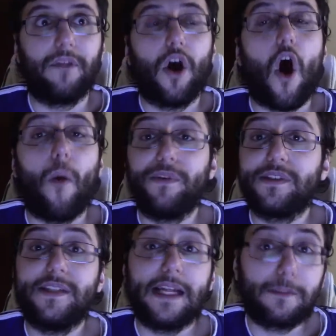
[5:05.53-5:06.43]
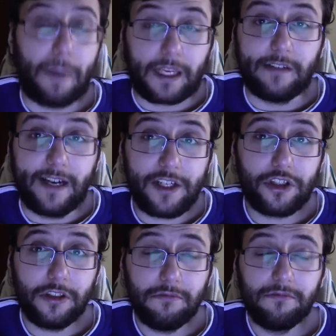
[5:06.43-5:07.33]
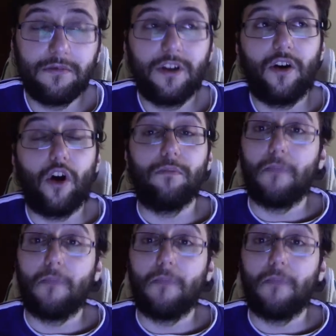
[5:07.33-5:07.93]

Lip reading: Obviously that's speculation on